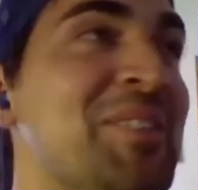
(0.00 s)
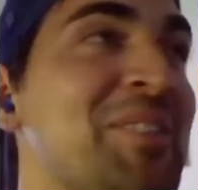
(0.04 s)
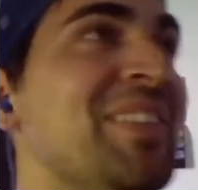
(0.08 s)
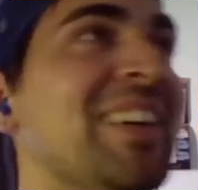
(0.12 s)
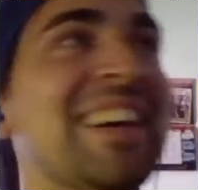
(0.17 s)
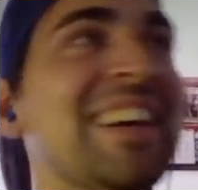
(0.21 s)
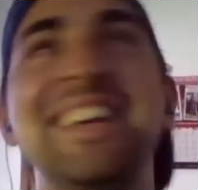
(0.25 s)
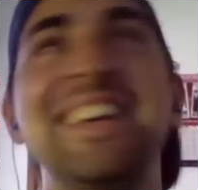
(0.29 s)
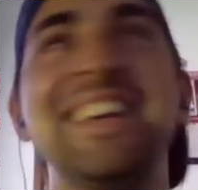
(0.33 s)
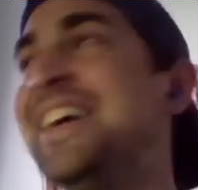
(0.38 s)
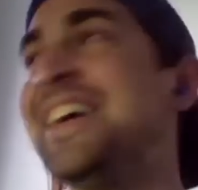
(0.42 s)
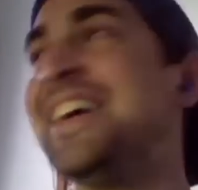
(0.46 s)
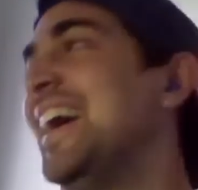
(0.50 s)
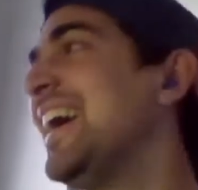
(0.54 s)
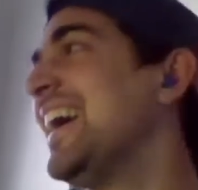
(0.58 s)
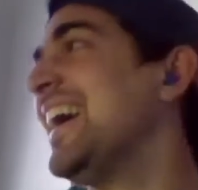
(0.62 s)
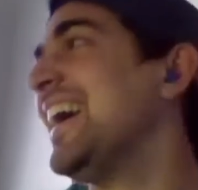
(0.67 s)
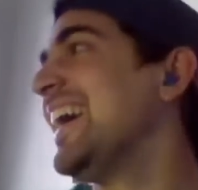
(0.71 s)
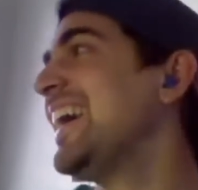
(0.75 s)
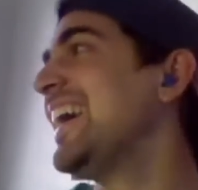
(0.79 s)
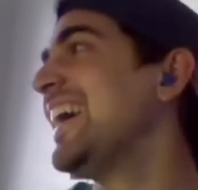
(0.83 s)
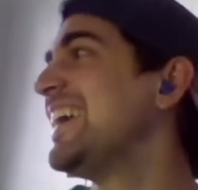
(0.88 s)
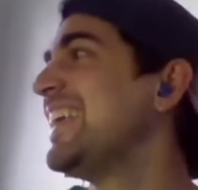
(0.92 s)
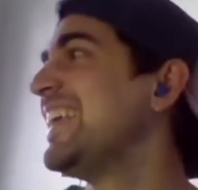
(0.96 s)
Oh my
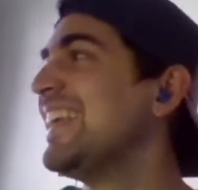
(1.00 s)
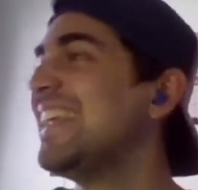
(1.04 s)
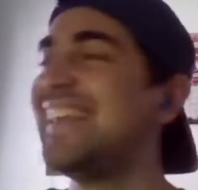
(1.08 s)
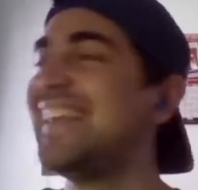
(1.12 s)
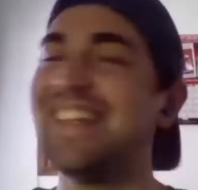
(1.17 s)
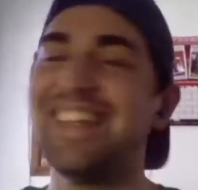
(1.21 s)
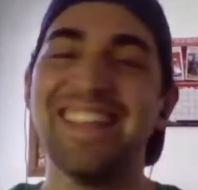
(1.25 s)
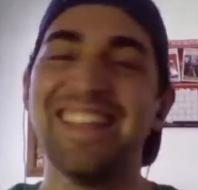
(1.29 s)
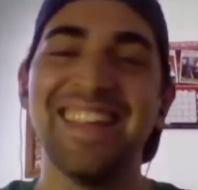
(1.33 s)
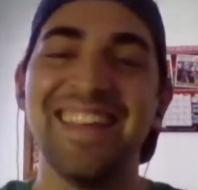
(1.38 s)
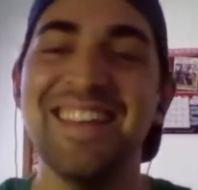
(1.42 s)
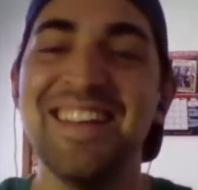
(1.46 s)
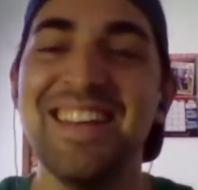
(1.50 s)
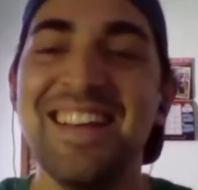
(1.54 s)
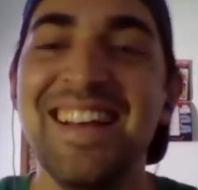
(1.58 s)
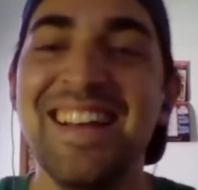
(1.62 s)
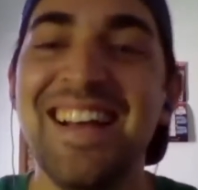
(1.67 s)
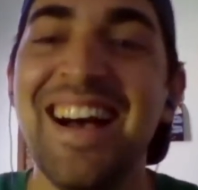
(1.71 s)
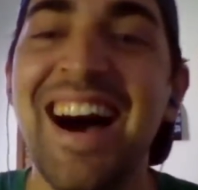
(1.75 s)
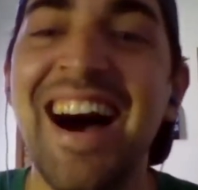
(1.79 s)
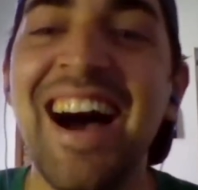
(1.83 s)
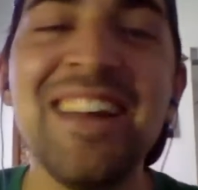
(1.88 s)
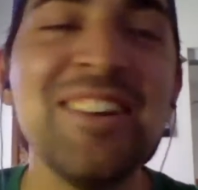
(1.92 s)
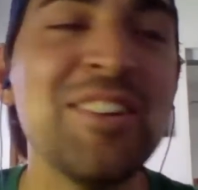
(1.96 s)
god.
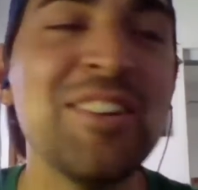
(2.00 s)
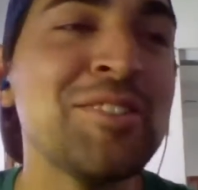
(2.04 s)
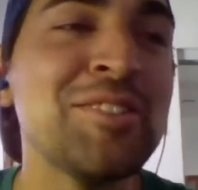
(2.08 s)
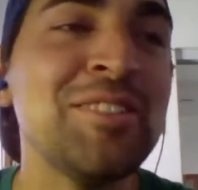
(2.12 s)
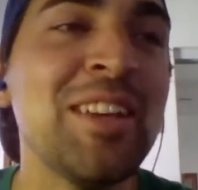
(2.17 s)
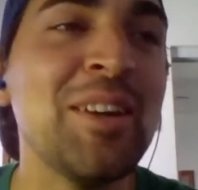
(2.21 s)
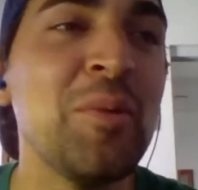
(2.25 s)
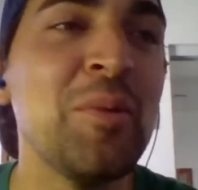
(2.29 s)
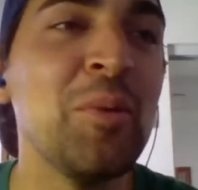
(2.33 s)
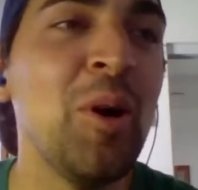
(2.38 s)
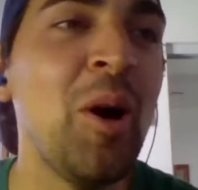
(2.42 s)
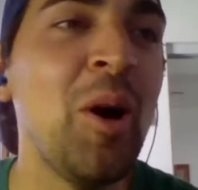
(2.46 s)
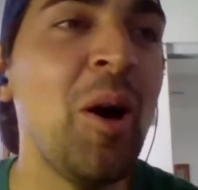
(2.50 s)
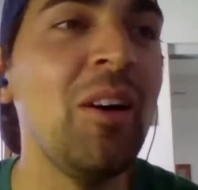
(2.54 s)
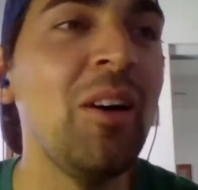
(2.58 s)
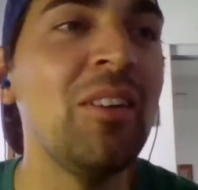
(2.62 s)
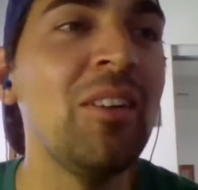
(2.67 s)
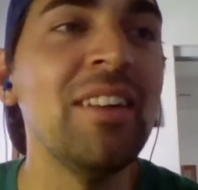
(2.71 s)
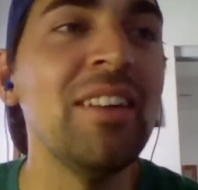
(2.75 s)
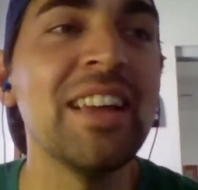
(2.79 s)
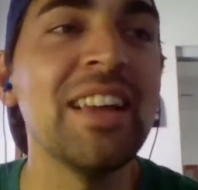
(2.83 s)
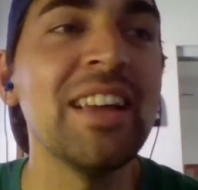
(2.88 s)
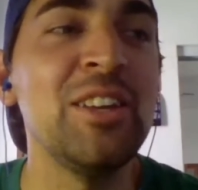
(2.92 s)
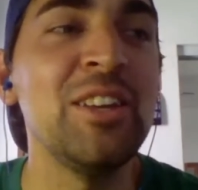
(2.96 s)
I just think we're
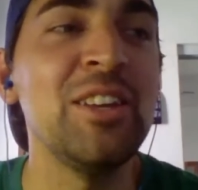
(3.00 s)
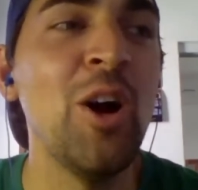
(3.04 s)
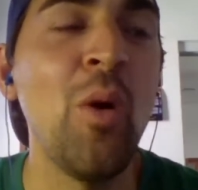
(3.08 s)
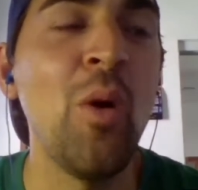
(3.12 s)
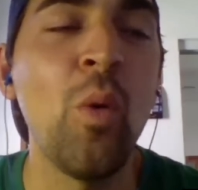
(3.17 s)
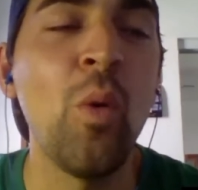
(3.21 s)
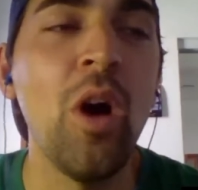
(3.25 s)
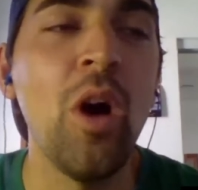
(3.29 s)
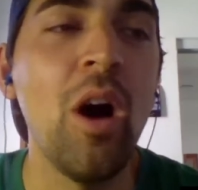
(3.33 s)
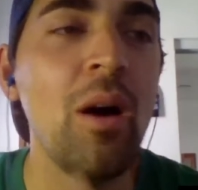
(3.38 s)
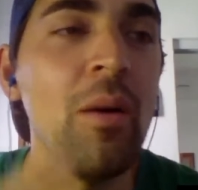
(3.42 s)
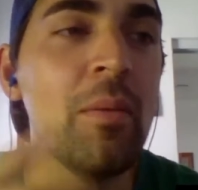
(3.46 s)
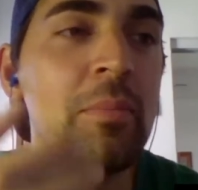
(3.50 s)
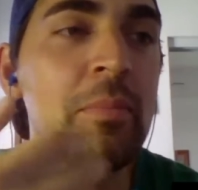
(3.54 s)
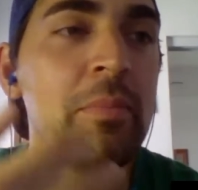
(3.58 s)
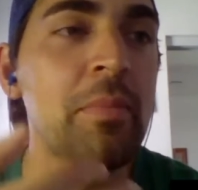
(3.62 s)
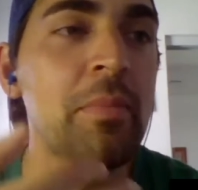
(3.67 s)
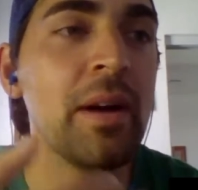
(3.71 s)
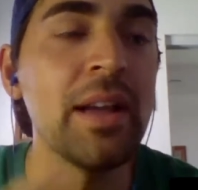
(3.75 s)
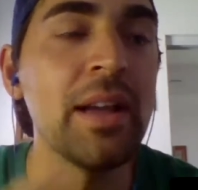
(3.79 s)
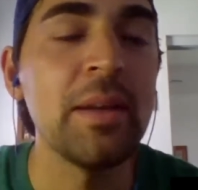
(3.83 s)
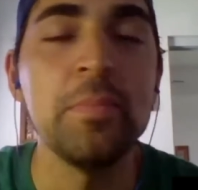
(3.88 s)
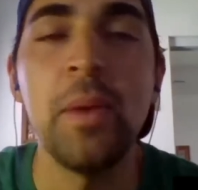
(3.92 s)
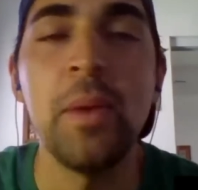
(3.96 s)
all we're
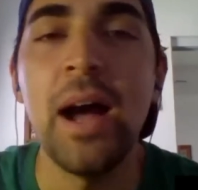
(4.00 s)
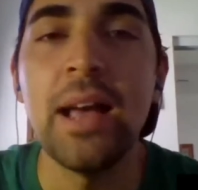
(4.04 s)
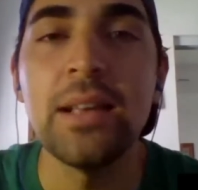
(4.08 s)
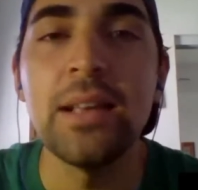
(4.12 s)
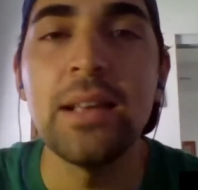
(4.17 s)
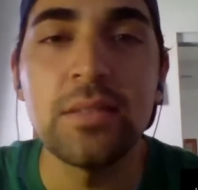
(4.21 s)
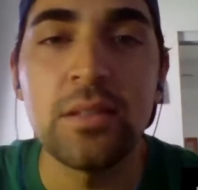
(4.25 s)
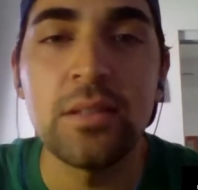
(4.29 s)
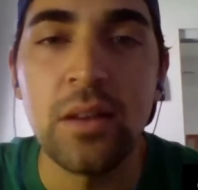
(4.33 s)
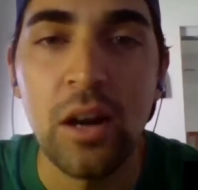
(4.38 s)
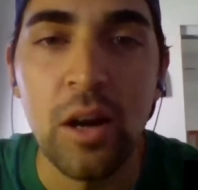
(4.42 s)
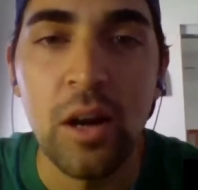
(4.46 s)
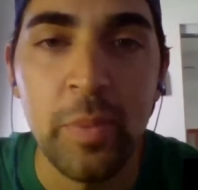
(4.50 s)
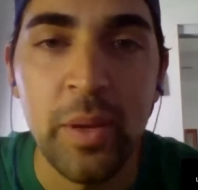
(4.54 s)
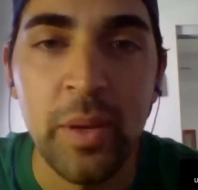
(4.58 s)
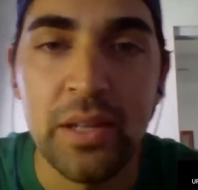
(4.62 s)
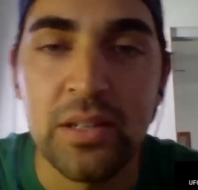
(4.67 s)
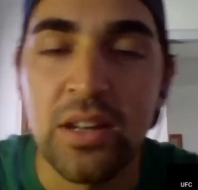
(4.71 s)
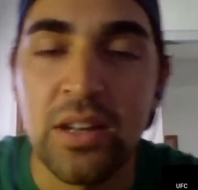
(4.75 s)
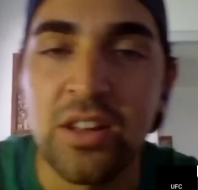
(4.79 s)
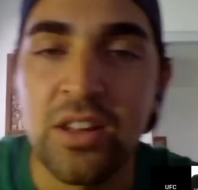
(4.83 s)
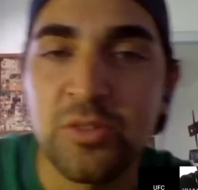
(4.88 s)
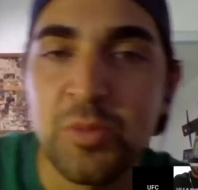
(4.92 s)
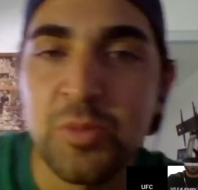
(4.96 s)
all biased in our
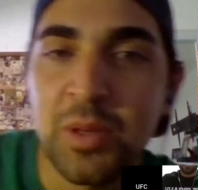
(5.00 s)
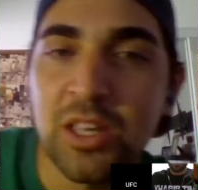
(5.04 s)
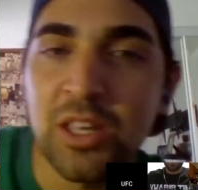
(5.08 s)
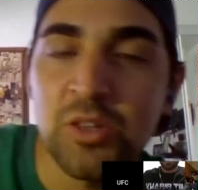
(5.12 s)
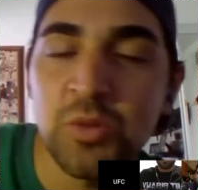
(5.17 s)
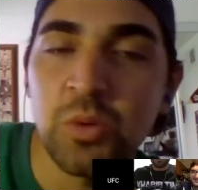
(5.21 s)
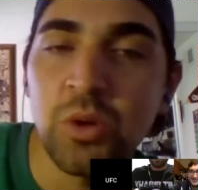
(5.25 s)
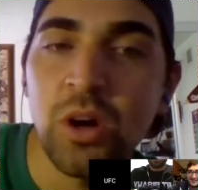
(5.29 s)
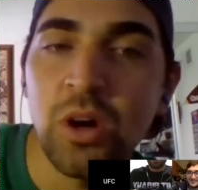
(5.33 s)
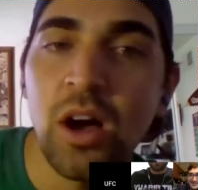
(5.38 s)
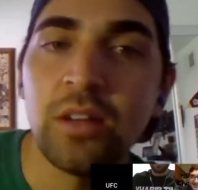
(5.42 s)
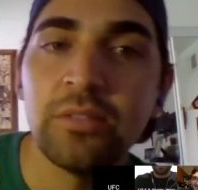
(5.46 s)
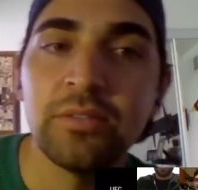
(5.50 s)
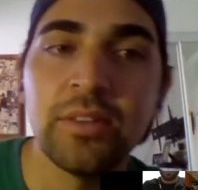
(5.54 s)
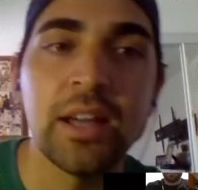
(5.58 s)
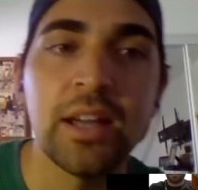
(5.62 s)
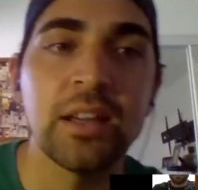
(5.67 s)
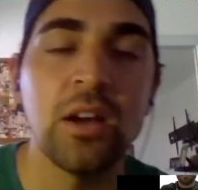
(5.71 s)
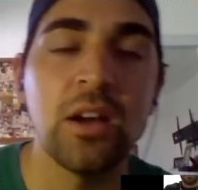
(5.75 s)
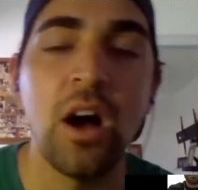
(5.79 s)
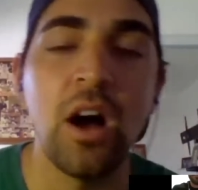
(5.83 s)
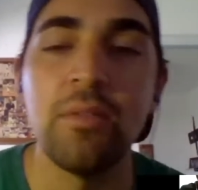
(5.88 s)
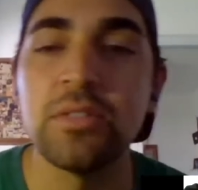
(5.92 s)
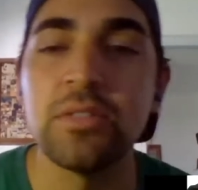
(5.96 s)
opinions because we're on
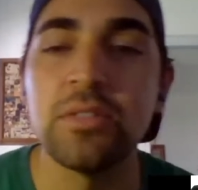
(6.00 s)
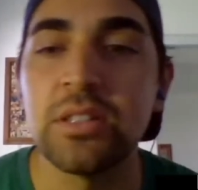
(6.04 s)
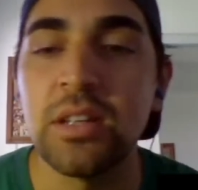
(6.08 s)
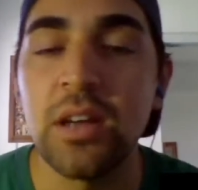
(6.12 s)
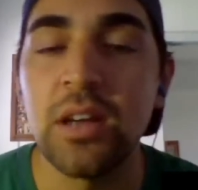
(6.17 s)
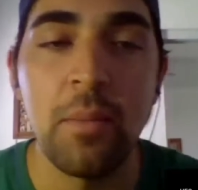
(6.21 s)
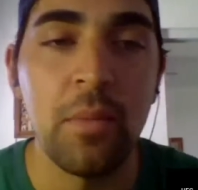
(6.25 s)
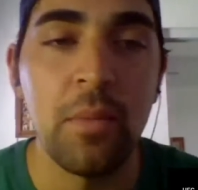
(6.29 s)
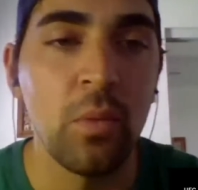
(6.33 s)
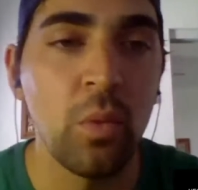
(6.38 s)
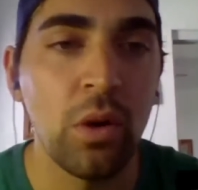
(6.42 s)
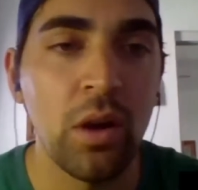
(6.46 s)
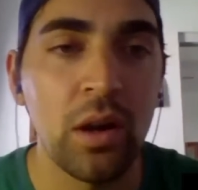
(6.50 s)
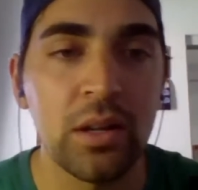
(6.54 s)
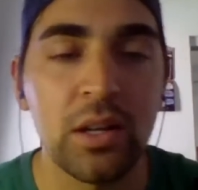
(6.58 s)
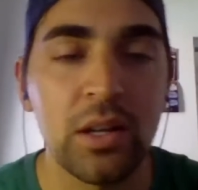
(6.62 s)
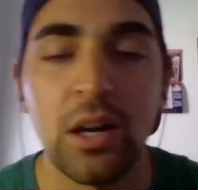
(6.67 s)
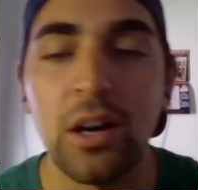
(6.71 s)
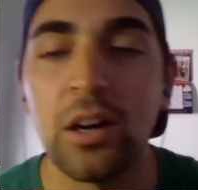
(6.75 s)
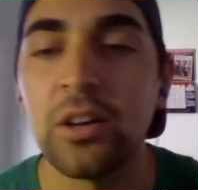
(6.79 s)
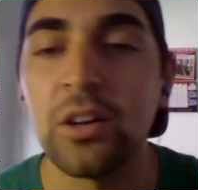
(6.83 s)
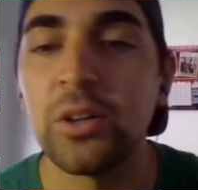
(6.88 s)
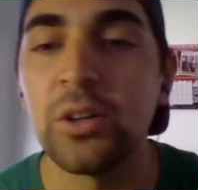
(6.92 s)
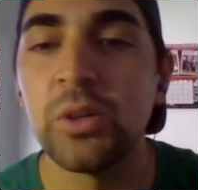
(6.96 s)
obviously we're on
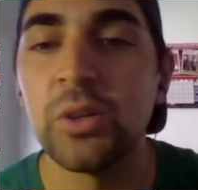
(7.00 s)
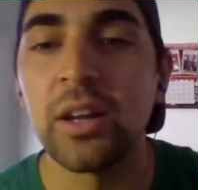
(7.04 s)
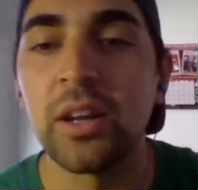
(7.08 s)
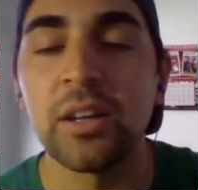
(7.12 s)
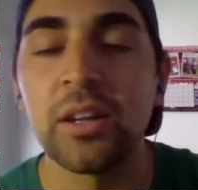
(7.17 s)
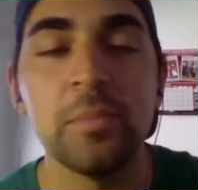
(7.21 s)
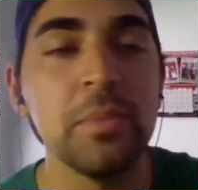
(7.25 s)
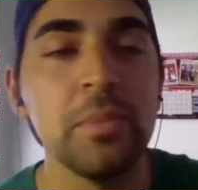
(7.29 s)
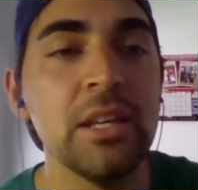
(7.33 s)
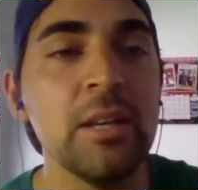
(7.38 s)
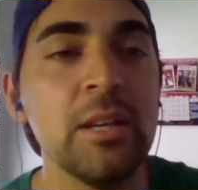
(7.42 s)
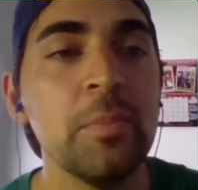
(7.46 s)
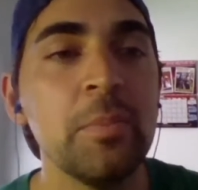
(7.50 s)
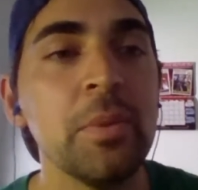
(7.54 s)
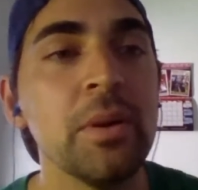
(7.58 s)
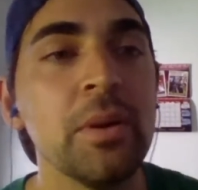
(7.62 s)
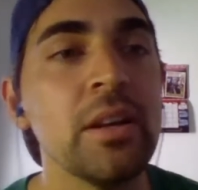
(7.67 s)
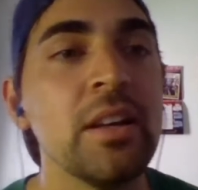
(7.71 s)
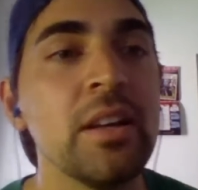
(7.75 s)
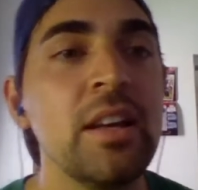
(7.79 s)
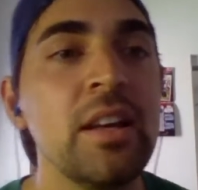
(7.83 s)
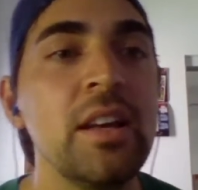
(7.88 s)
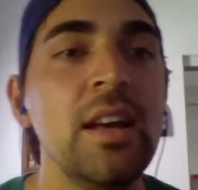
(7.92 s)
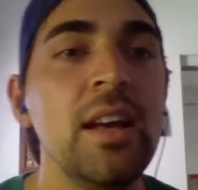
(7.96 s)
Conor, you're on Khabib,
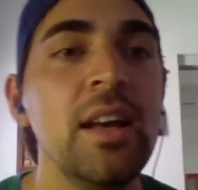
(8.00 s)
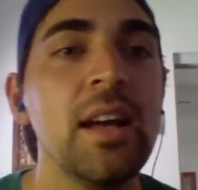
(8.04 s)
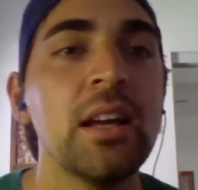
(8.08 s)
but